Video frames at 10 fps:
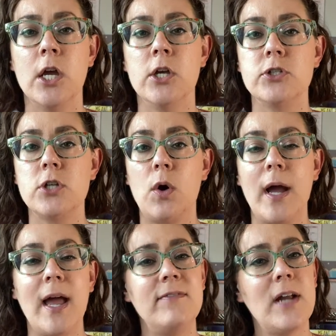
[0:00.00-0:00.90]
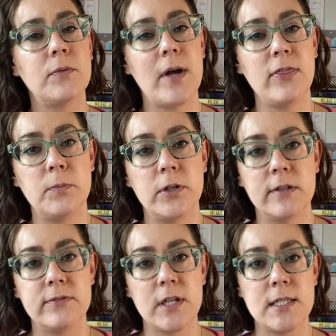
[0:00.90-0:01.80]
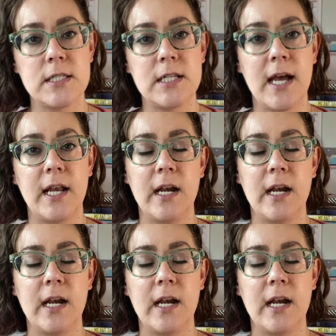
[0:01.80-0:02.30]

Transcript: So I have not read the Book of Dust yet,